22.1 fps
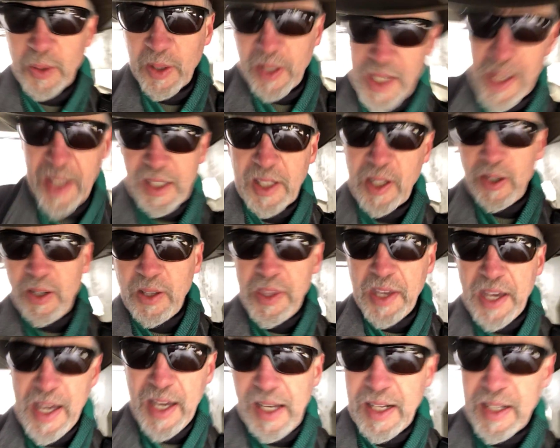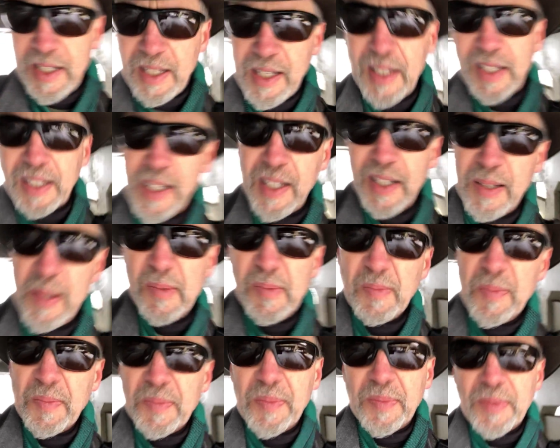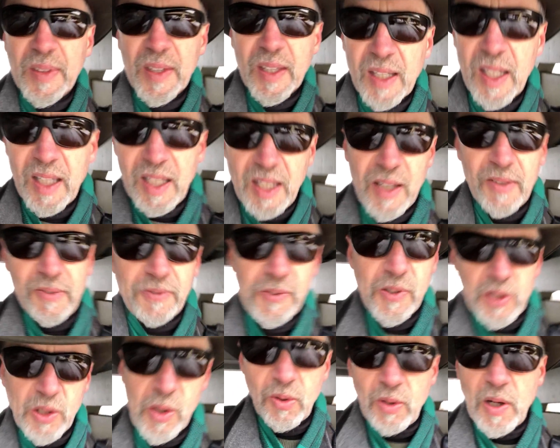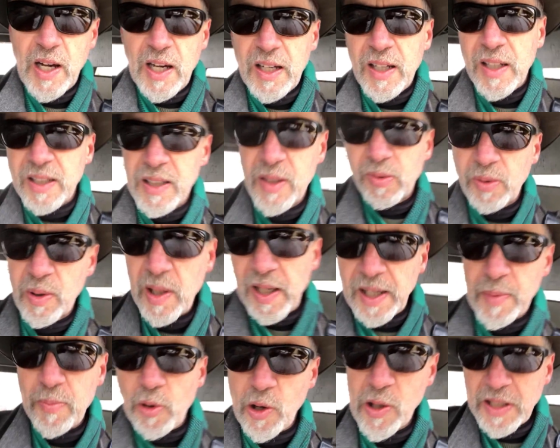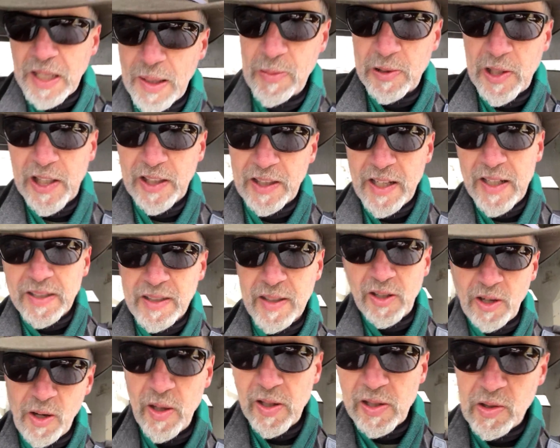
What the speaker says: we'll let it go at that. If you would like more tips like this, go to